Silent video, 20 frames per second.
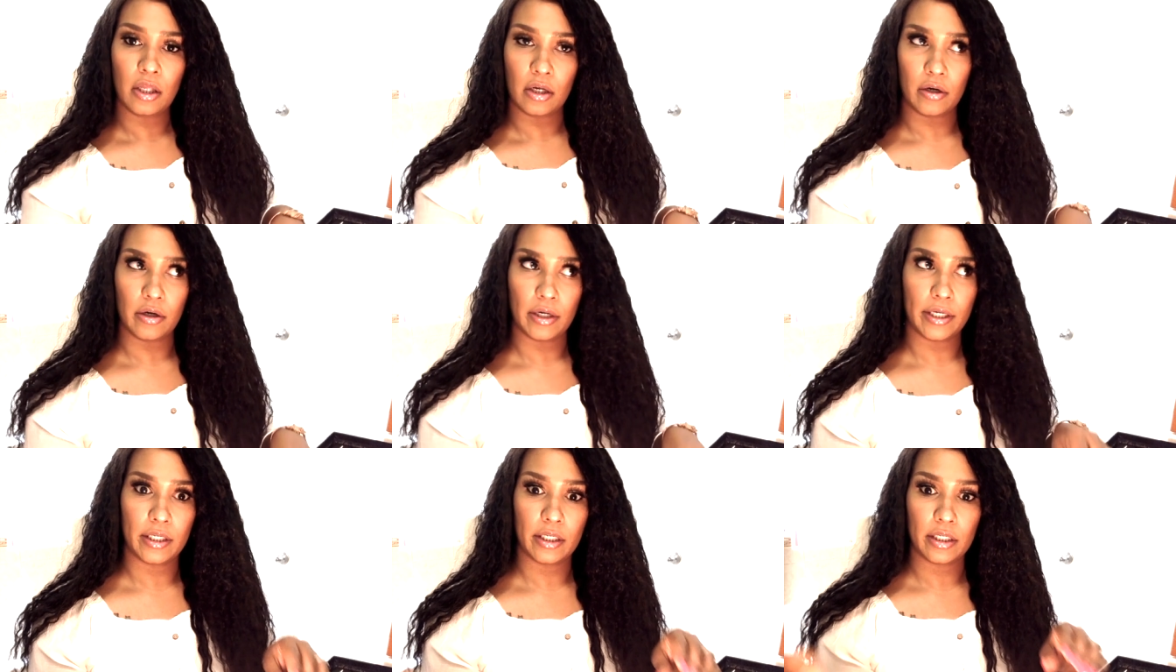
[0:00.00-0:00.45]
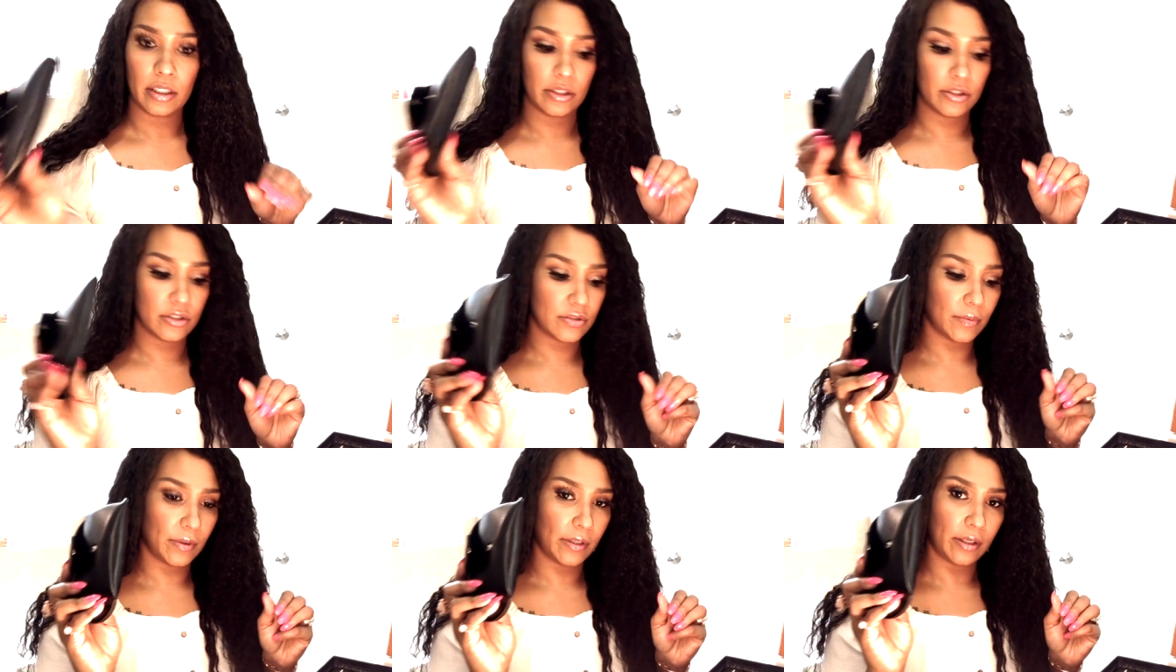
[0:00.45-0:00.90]
All right,
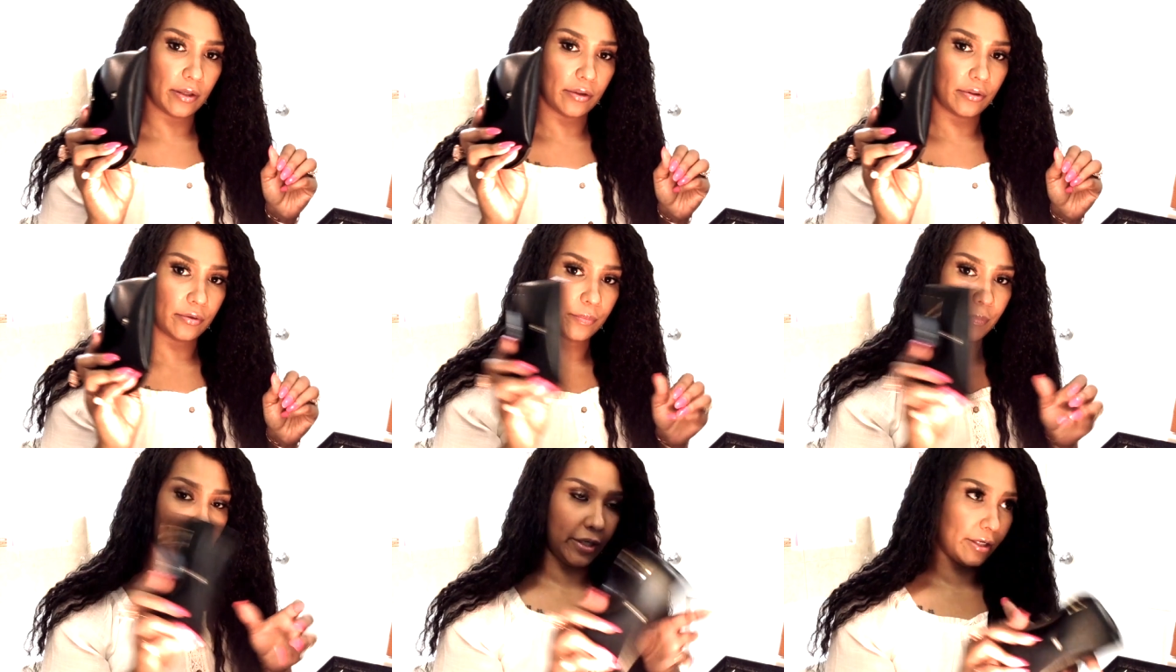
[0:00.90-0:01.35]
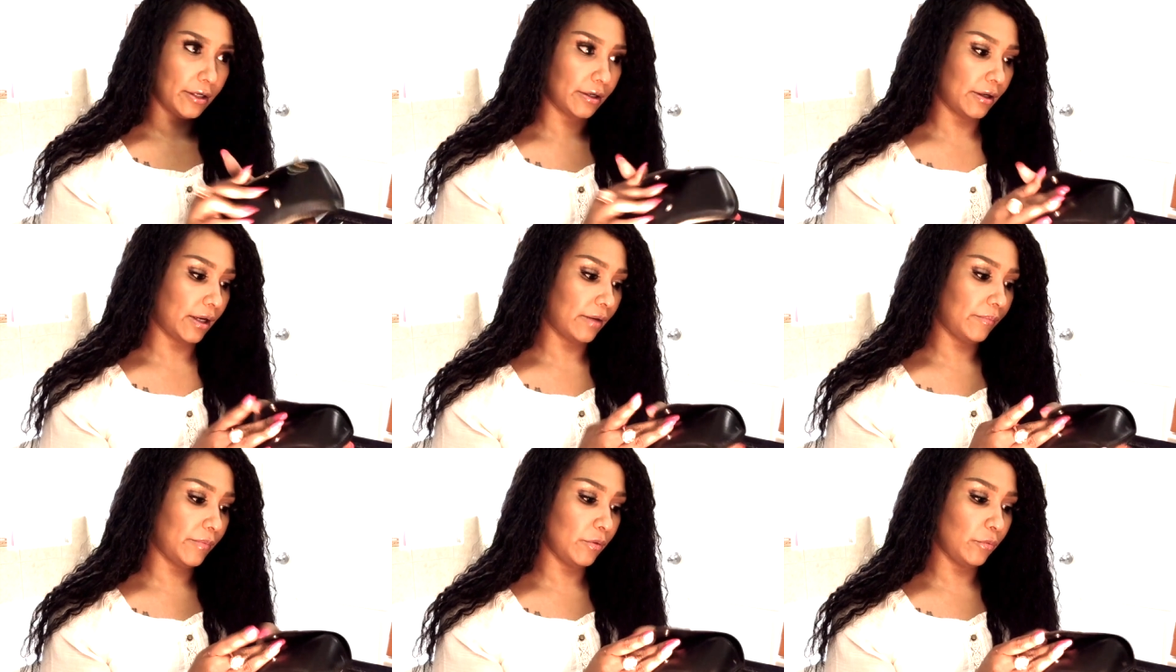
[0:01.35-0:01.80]
here's my other
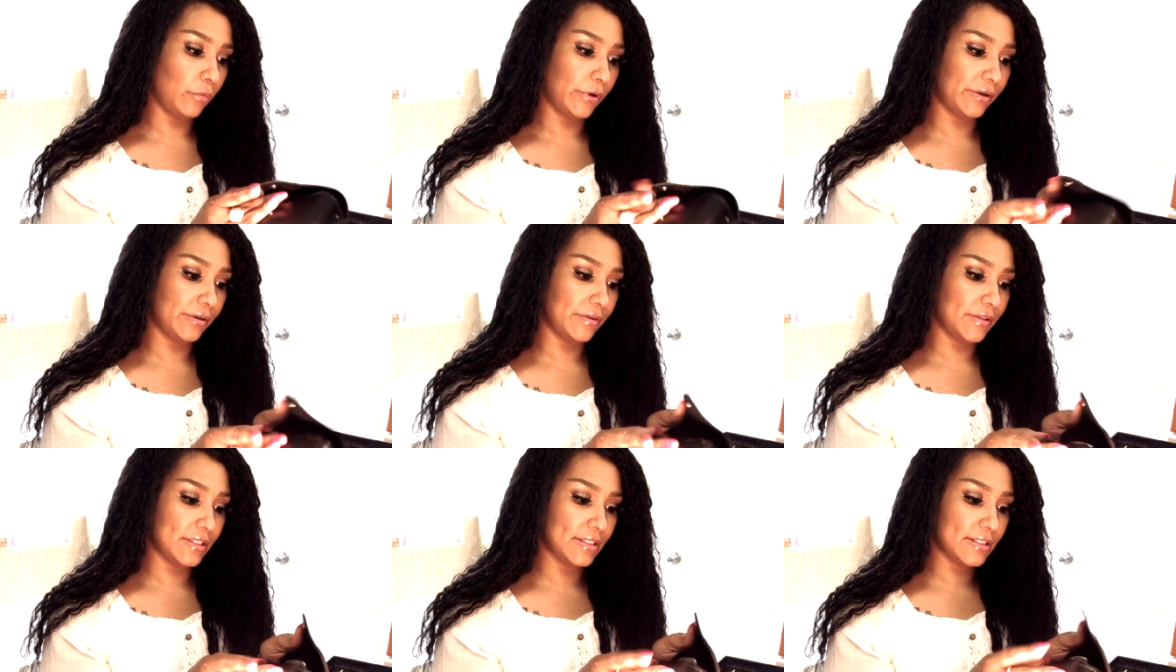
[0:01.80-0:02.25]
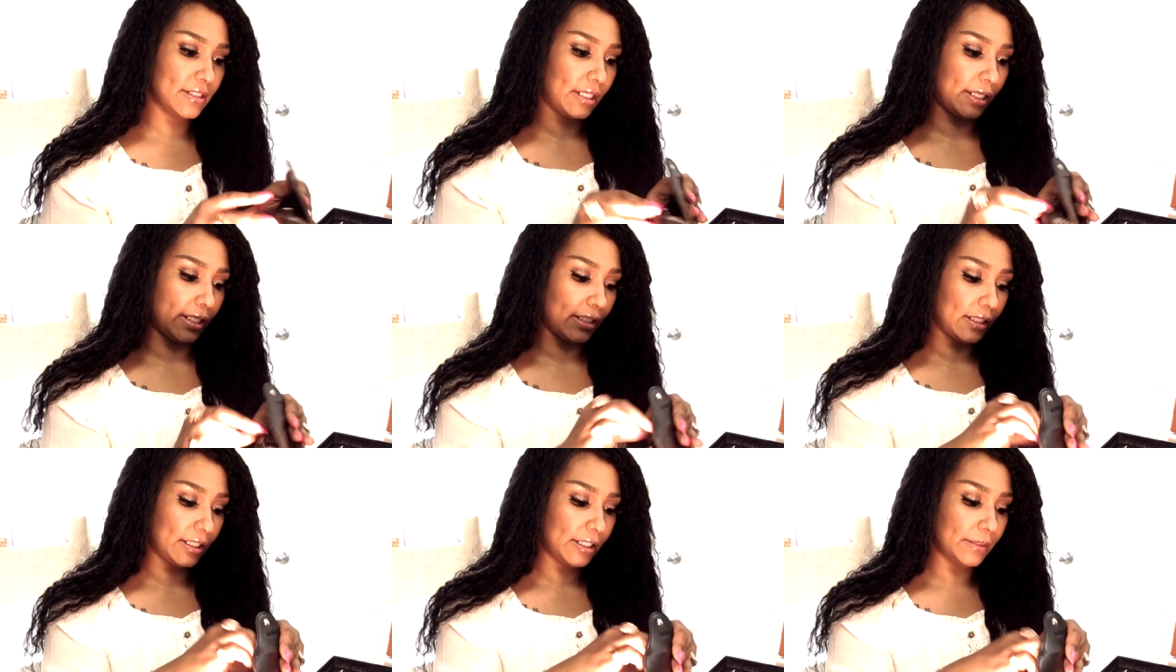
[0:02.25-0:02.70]
pair. I've been wearing these
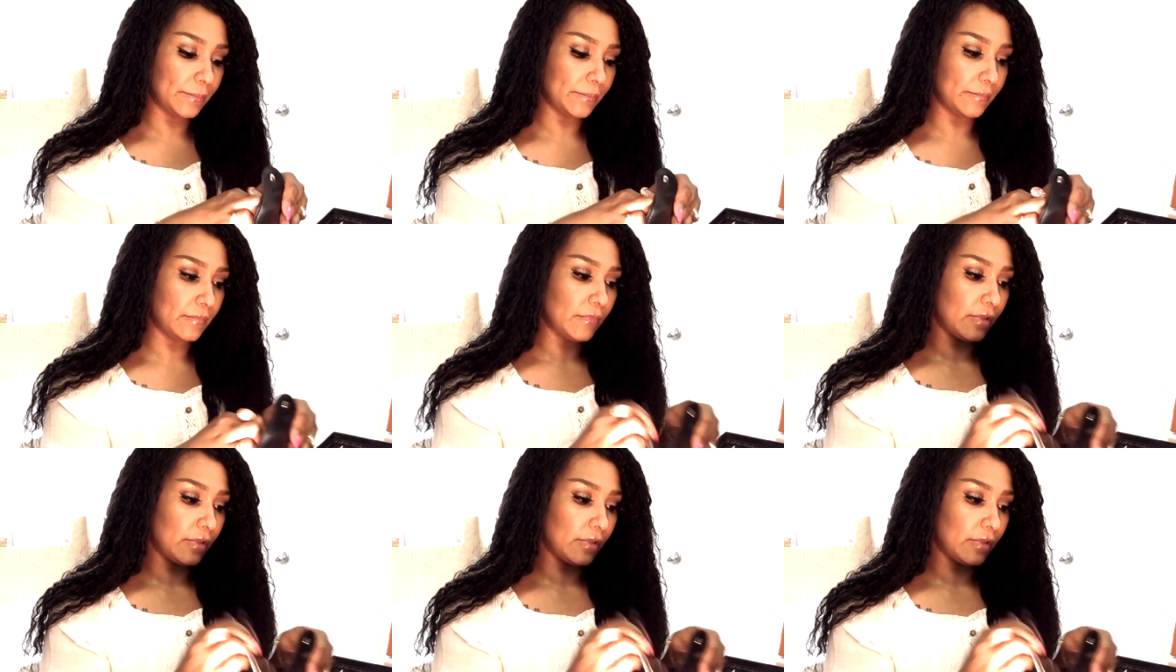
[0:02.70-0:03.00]
lately.